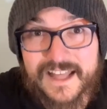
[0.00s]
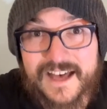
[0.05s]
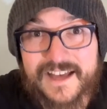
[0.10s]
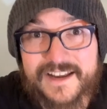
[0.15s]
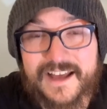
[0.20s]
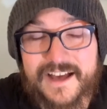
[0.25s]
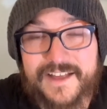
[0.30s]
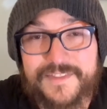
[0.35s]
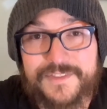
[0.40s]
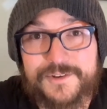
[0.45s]

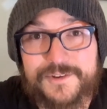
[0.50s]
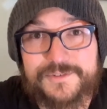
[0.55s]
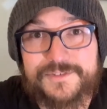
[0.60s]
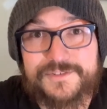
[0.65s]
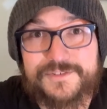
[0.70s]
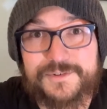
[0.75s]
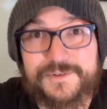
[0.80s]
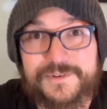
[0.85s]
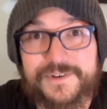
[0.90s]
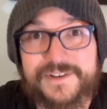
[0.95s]
on those
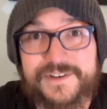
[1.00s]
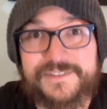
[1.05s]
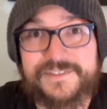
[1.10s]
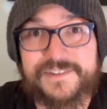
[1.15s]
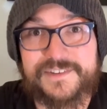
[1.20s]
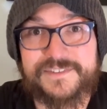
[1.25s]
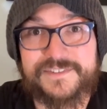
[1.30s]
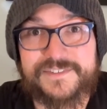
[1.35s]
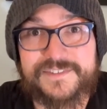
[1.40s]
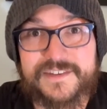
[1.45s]
stories and
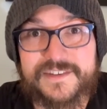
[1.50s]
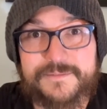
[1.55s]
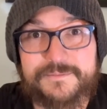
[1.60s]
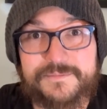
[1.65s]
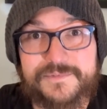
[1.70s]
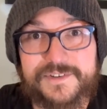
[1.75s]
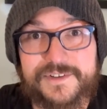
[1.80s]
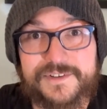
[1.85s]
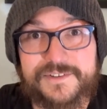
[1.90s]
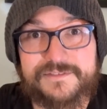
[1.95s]
seem
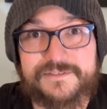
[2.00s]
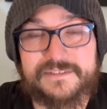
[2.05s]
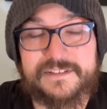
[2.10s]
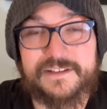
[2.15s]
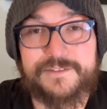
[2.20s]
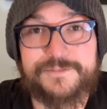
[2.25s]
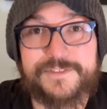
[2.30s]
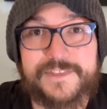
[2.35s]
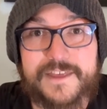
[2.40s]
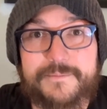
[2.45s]
to lift
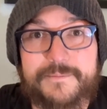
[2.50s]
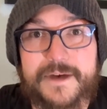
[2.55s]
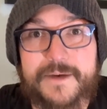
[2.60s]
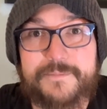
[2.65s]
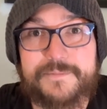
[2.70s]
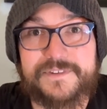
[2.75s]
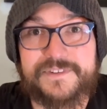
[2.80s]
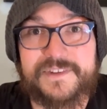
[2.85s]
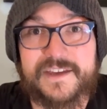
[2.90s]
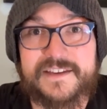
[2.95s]
them up as
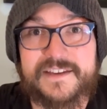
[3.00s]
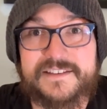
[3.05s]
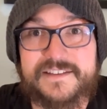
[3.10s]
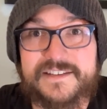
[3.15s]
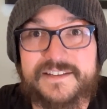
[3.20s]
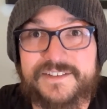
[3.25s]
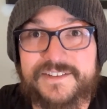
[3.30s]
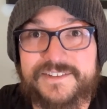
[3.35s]
ideals